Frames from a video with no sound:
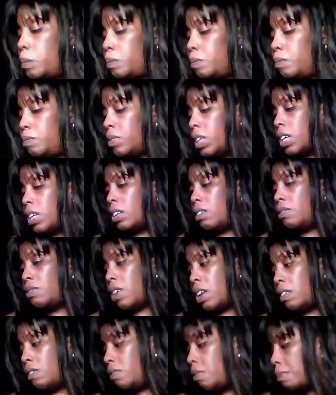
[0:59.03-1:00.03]
I'm getting
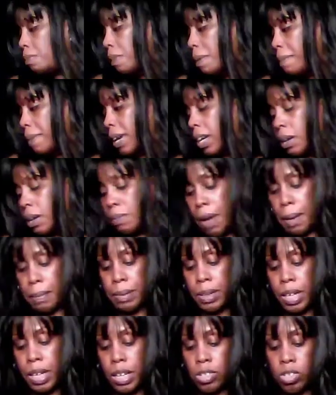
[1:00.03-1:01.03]
ready for my makeup
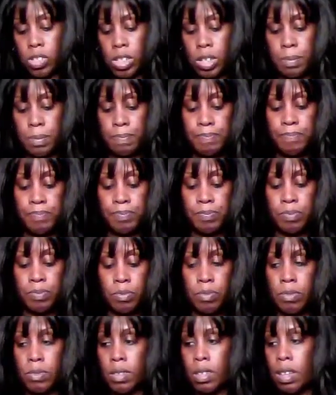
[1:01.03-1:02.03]
application.
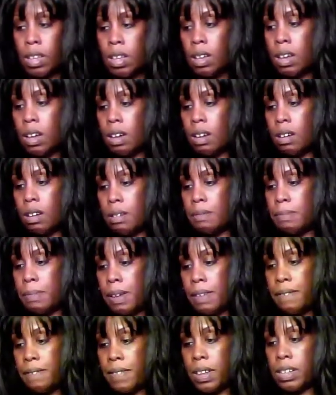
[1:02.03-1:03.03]

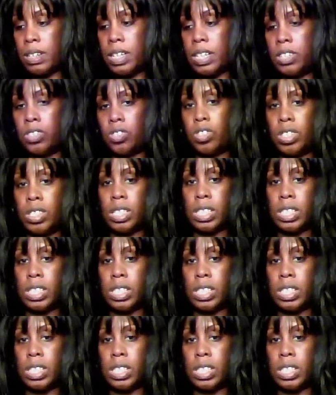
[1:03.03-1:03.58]
My foundation